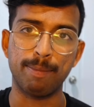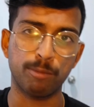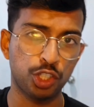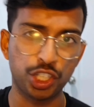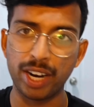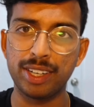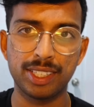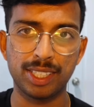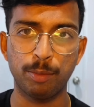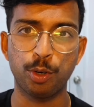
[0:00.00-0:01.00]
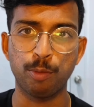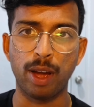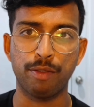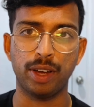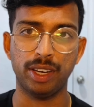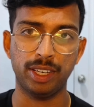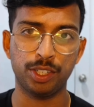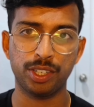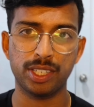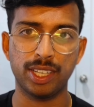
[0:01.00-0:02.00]
share it to someone who might find it
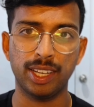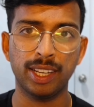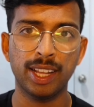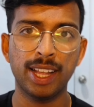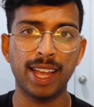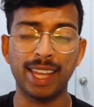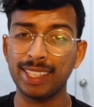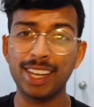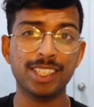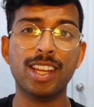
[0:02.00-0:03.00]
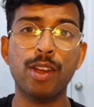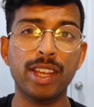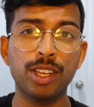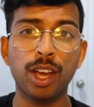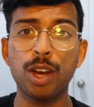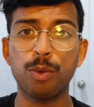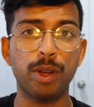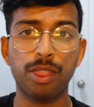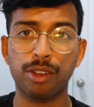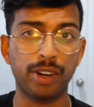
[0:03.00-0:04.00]
interesting, and let us know how you go
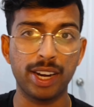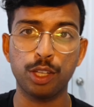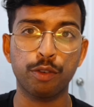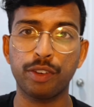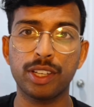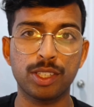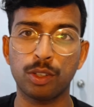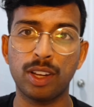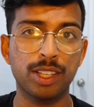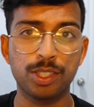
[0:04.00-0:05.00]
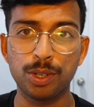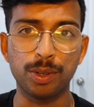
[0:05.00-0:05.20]
with creating your first online store.